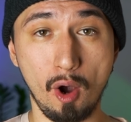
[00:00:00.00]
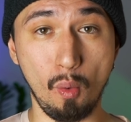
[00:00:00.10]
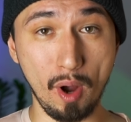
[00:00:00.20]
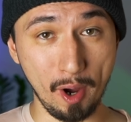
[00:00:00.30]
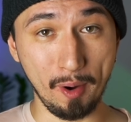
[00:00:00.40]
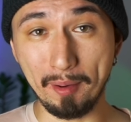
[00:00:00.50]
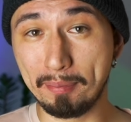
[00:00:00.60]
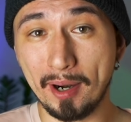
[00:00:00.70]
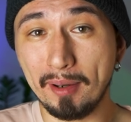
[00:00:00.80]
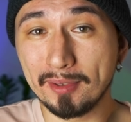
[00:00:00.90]
Well, I
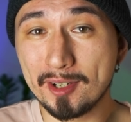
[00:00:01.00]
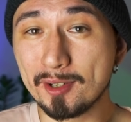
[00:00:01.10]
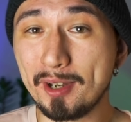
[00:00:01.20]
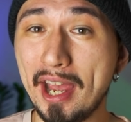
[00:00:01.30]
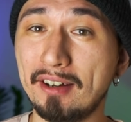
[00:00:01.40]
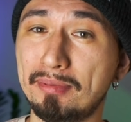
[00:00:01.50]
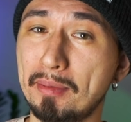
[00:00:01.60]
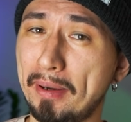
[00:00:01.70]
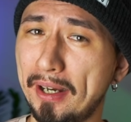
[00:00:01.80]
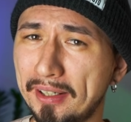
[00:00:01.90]
probably should have
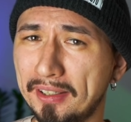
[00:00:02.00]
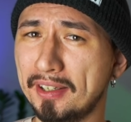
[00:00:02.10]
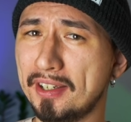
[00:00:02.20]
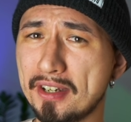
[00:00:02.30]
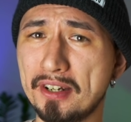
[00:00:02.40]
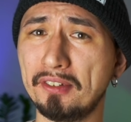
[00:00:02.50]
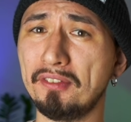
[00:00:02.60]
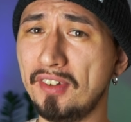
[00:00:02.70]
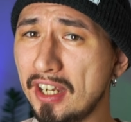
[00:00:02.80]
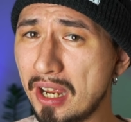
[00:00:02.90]
prepared an
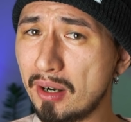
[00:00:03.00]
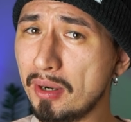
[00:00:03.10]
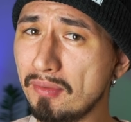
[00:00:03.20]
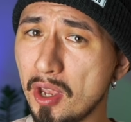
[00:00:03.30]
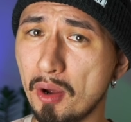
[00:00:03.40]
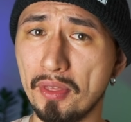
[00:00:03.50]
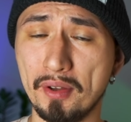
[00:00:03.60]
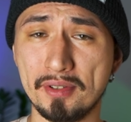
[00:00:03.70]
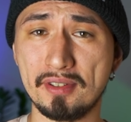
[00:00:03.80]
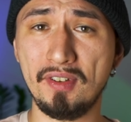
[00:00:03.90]
additional video review of
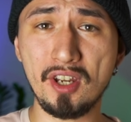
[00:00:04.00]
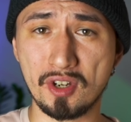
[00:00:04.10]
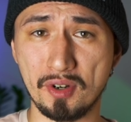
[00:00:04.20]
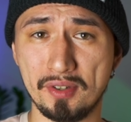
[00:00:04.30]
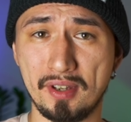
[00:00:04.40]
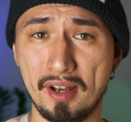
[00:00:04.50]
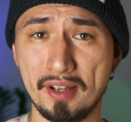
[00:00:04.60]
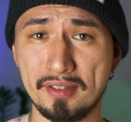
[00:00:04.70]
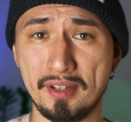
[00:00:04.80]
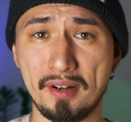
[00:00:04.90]
those features,
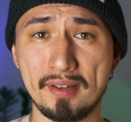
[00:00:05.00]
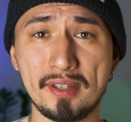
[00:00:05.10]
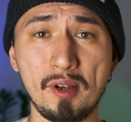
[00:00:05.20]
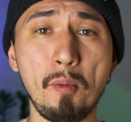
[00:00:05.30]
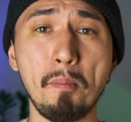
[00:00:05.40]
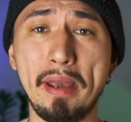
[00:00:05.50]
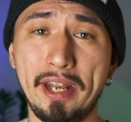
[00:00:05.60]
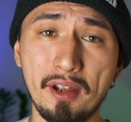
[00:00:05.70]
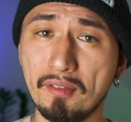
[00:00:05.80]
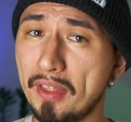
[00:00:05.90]
because there are so
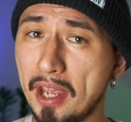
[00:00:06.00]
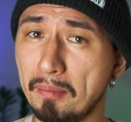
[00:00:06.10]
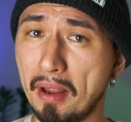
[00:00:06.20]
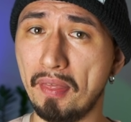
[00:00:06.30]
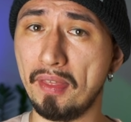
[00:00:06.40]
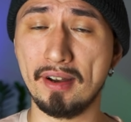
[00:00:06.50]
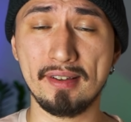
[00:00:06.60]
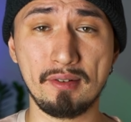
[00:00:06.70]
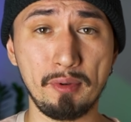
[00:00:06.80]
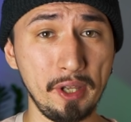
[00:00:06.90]
many of them and
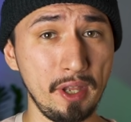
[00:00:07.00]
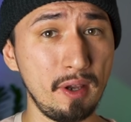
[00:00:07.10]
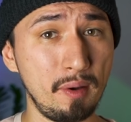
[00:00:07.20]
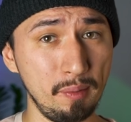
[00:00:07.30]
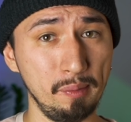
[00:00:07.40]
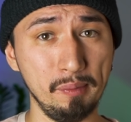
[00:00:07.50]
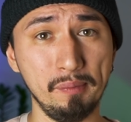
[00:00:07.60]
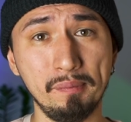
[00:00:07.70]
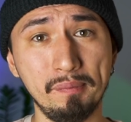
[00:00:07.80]
they're really cool.